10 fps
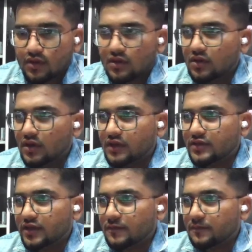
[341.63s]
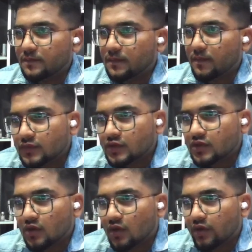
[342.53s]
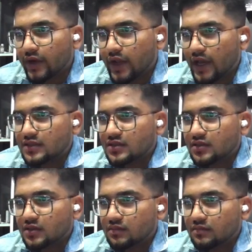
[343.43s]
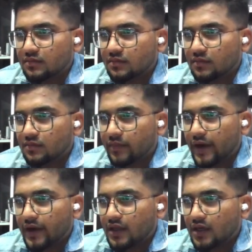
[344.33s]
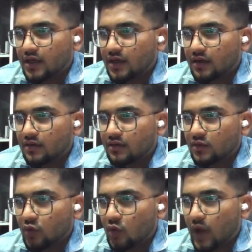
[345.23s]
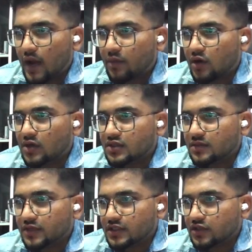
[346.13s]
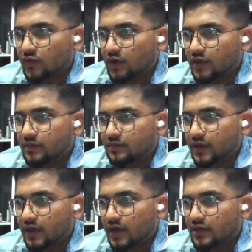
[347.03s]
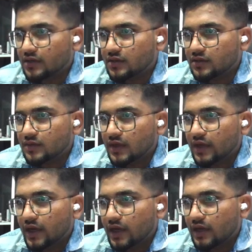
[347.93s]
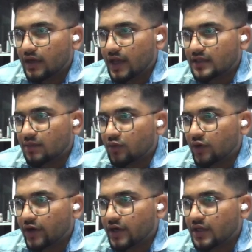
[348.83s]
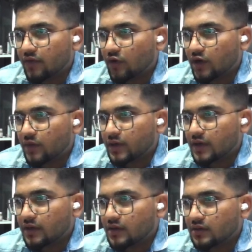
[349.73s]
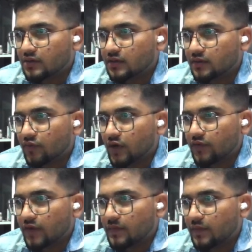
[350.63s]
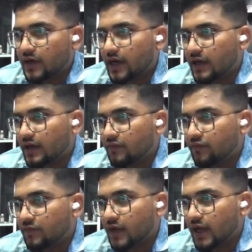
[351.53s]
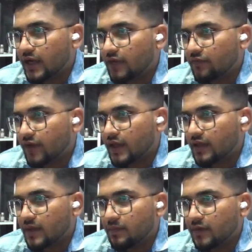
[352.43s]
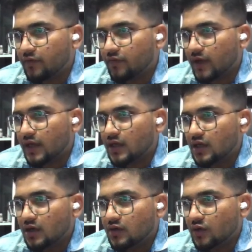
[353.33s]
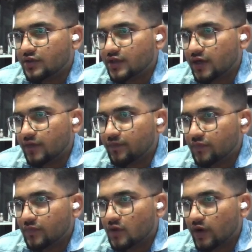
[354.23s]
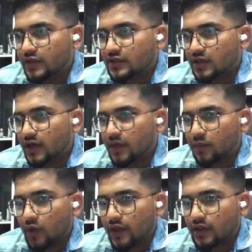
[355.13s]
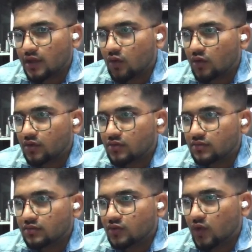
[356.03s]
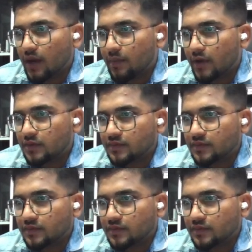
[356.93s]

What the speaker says: S3. So it has made the to do app.zip successfully, and it has uploaded the 40.45.95 MB file to S3. Now it is deploying the code to Lambda.